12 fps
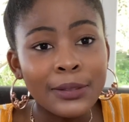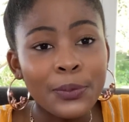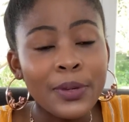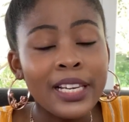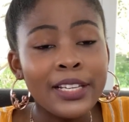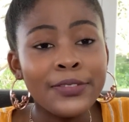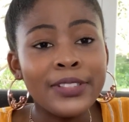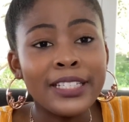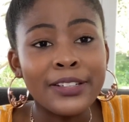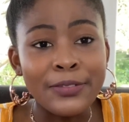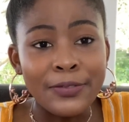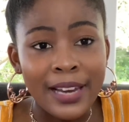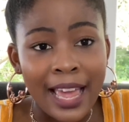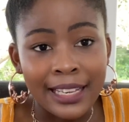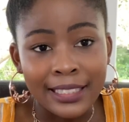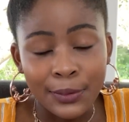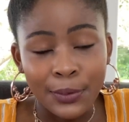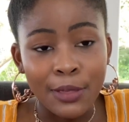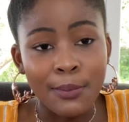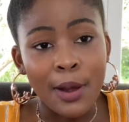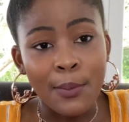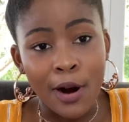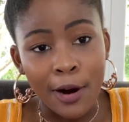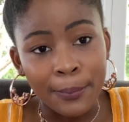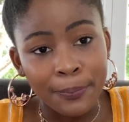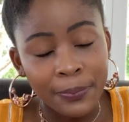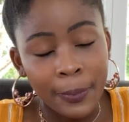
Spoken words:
we lived in a flat with my mom,